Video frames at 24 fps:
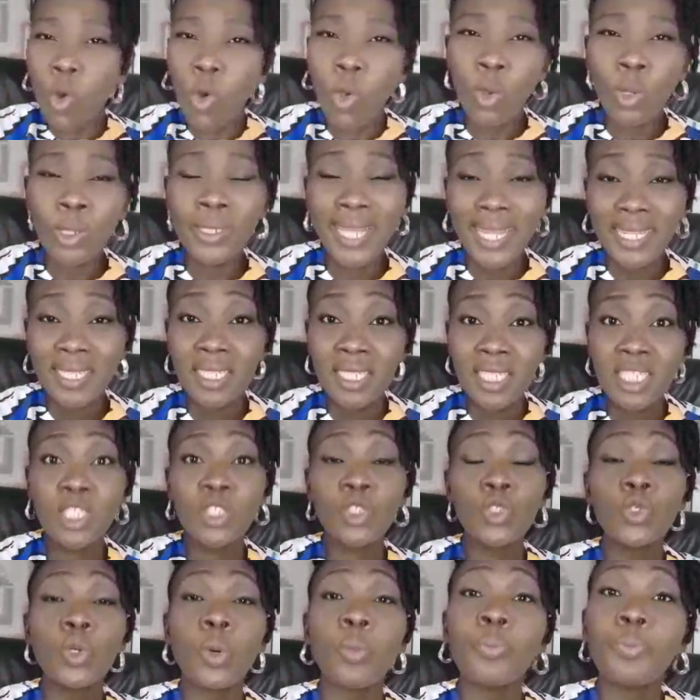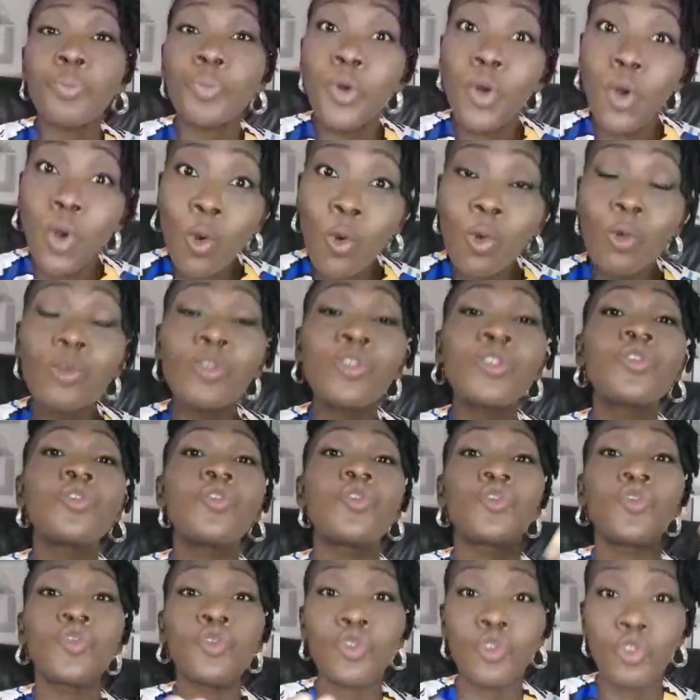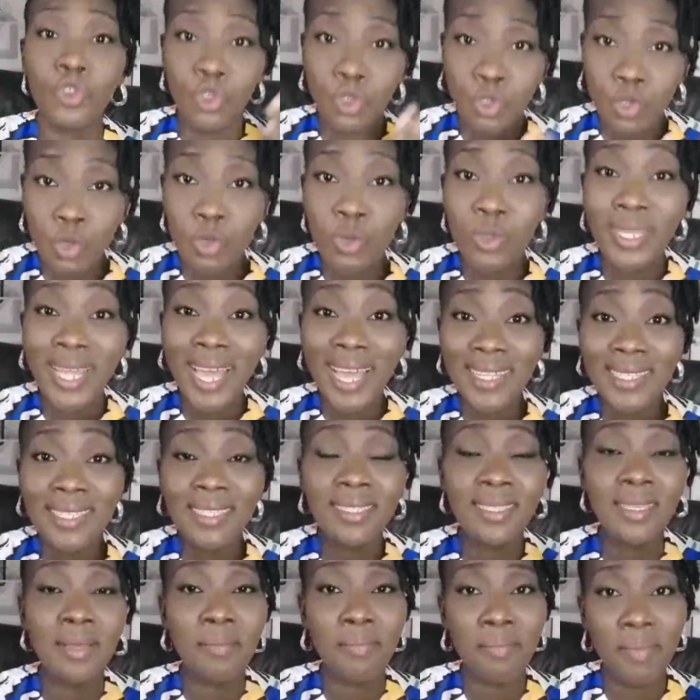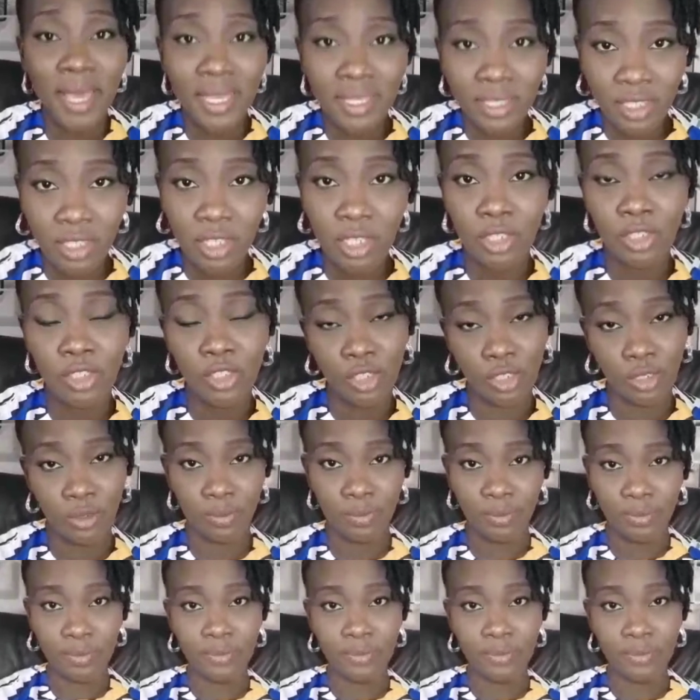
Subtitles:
all that it is supposed to do. That's the message.